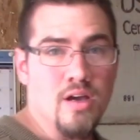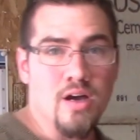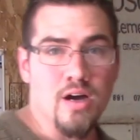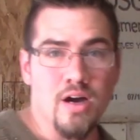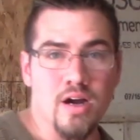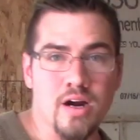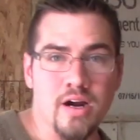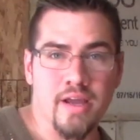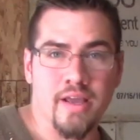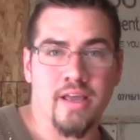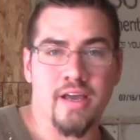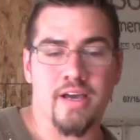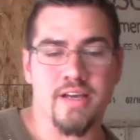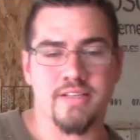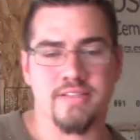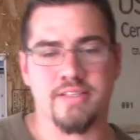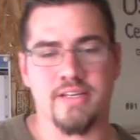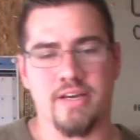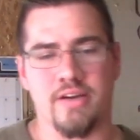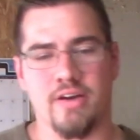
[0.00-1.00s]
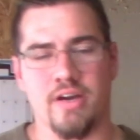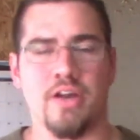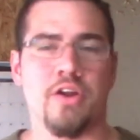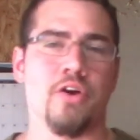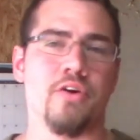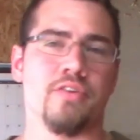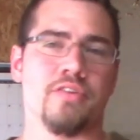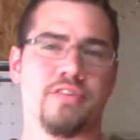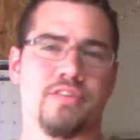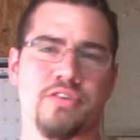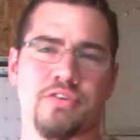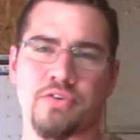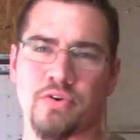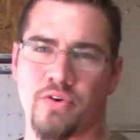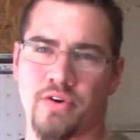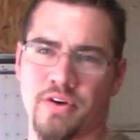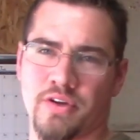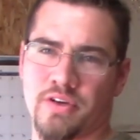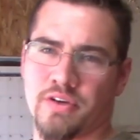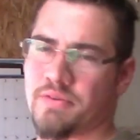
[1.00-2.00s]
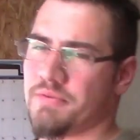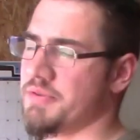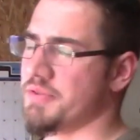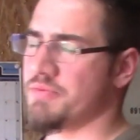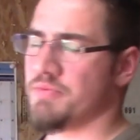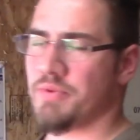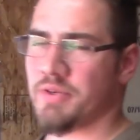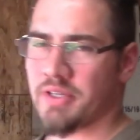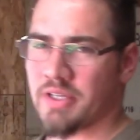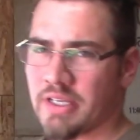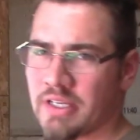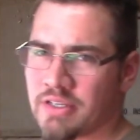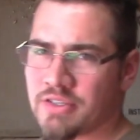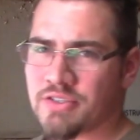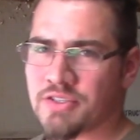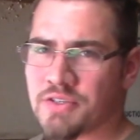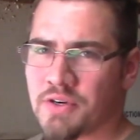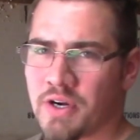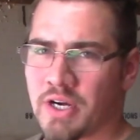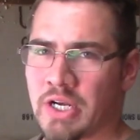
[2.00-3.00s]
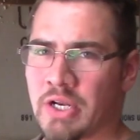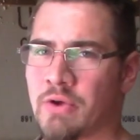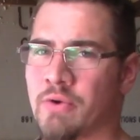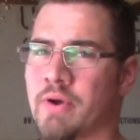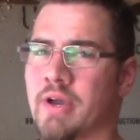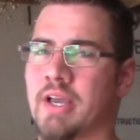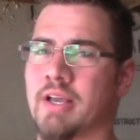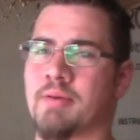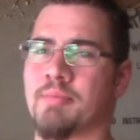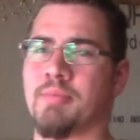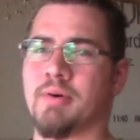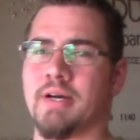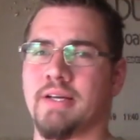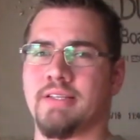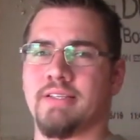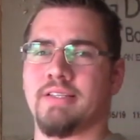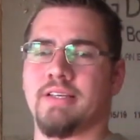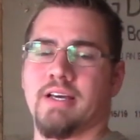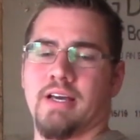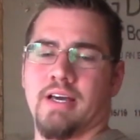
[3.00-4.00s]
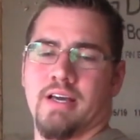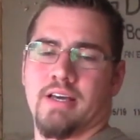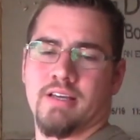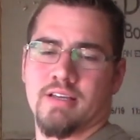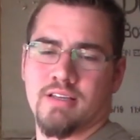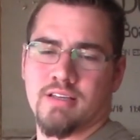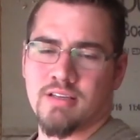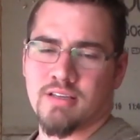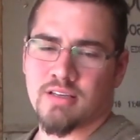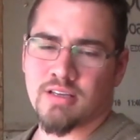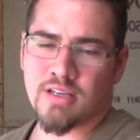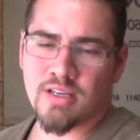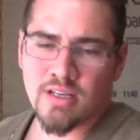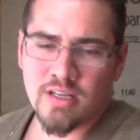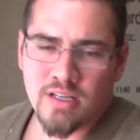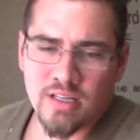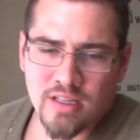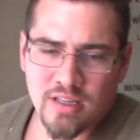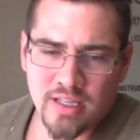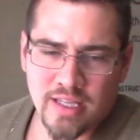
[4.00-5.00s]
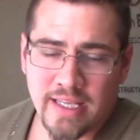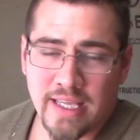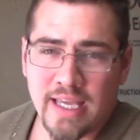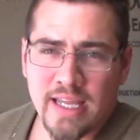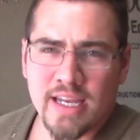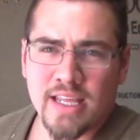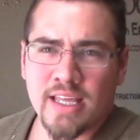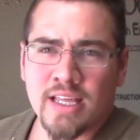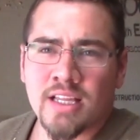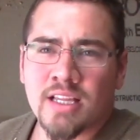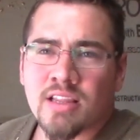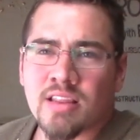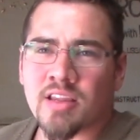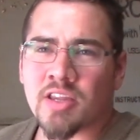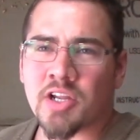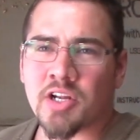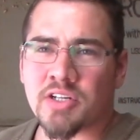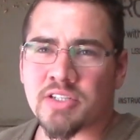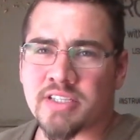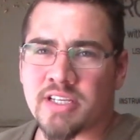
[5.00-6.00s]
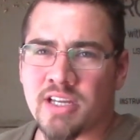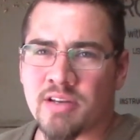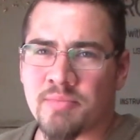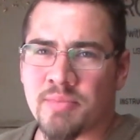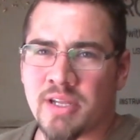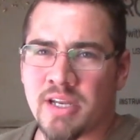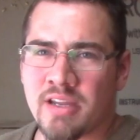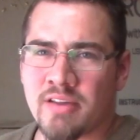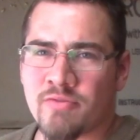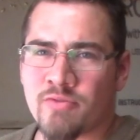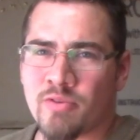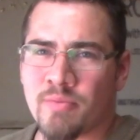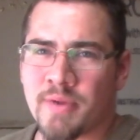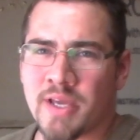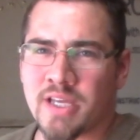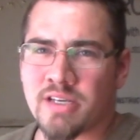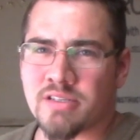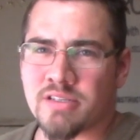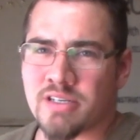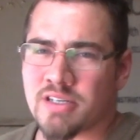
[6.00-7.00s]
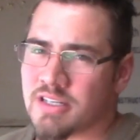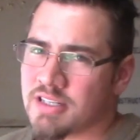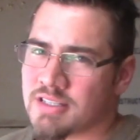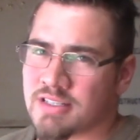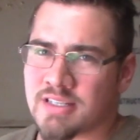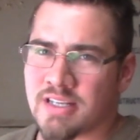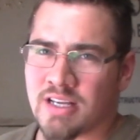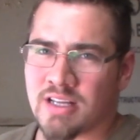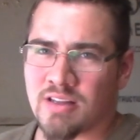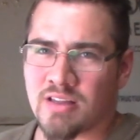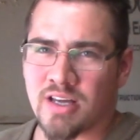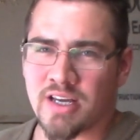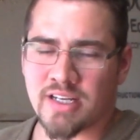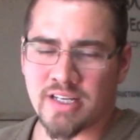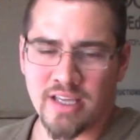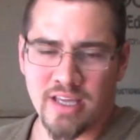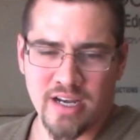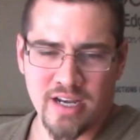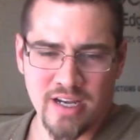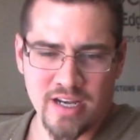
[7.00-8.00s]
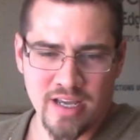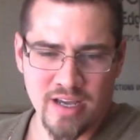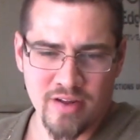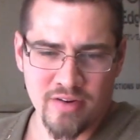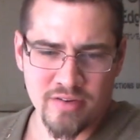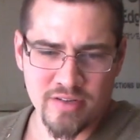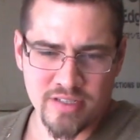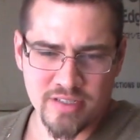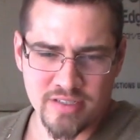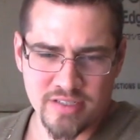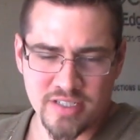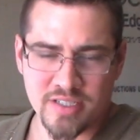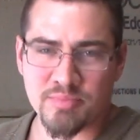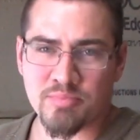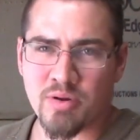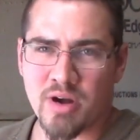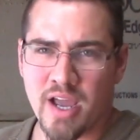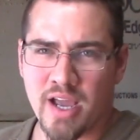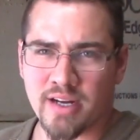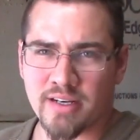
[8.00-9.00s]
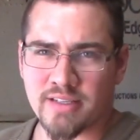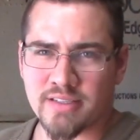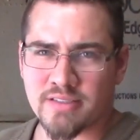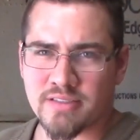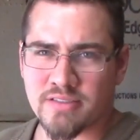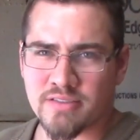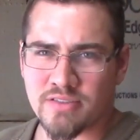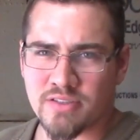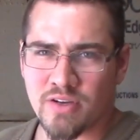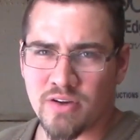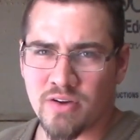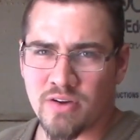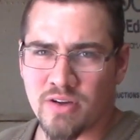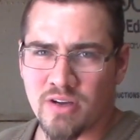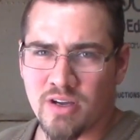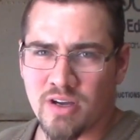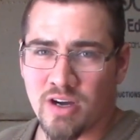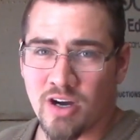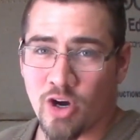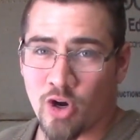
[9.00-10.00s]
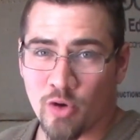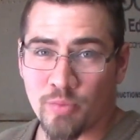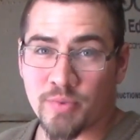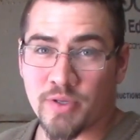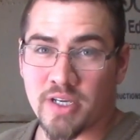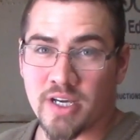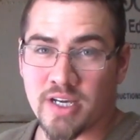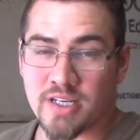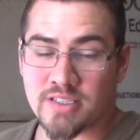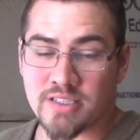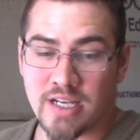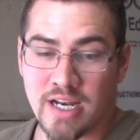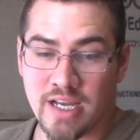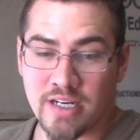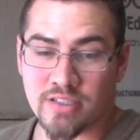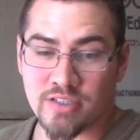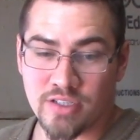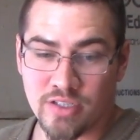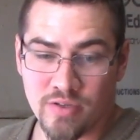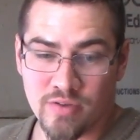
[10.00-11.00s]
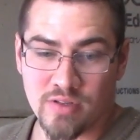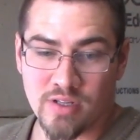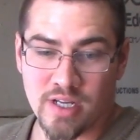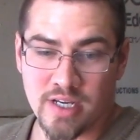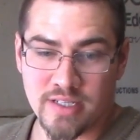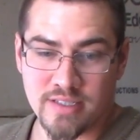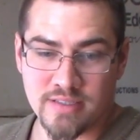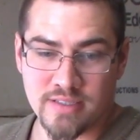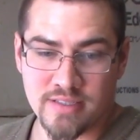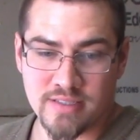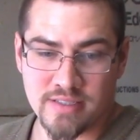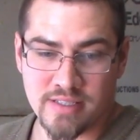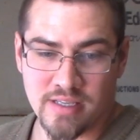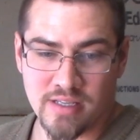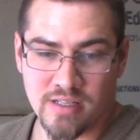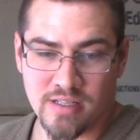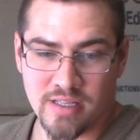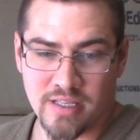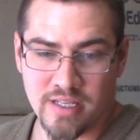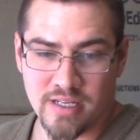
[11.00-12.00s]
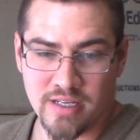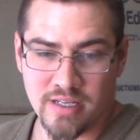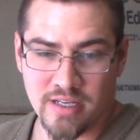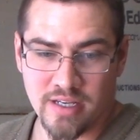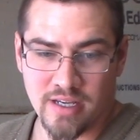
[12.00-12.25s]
Alright guys, now I know this tutorial was really short and quick, but like any little tidbit information, it doesn't take a lot to get it down. It's just practice. So I hope you guys can actually utilize this skill and